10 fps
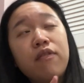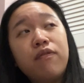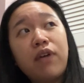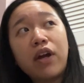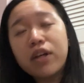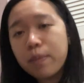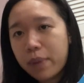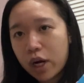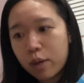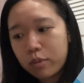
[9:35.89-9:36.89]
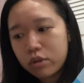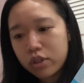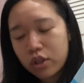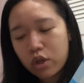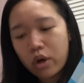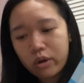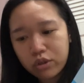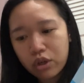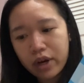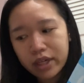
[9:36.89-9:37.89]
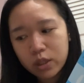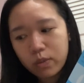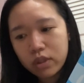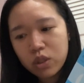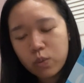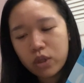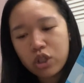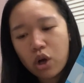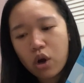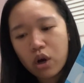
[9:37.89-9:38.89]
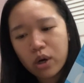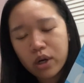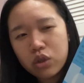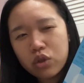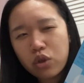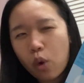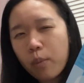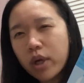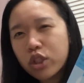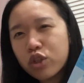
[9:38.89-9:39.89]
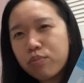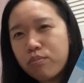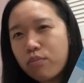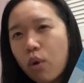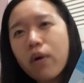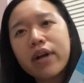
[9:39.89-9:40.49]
Very comparable to the COSRX ones, which are so much more